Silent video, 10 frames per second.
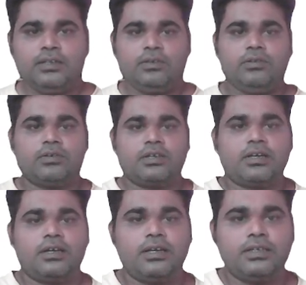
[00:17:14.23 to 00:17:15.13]
Look
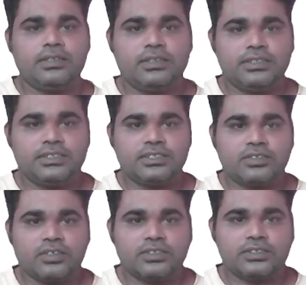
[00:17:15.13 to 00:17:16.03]
this
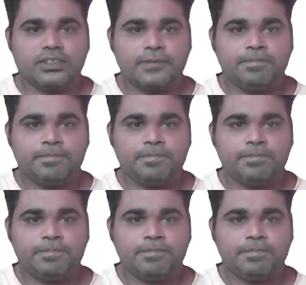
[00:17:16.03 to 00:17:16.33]
structure.